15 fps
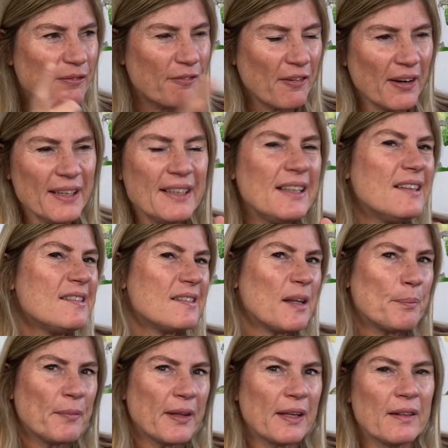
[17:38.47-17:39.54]
finding
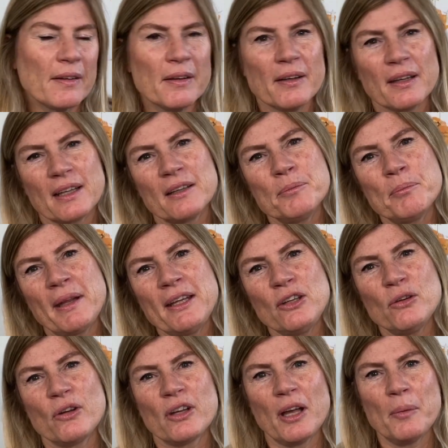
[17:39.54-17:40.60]
something that can make
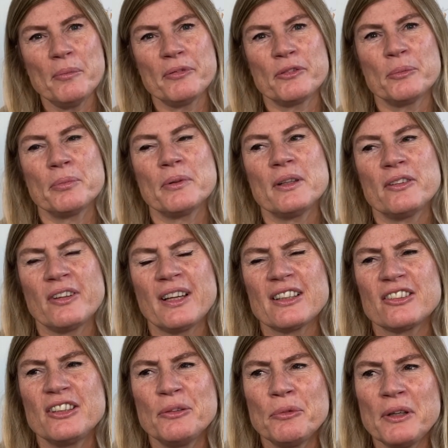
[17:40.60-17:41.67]
you comfortable is
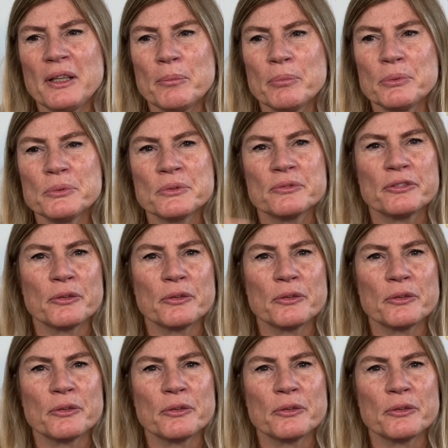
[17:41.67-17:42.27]
actually really important.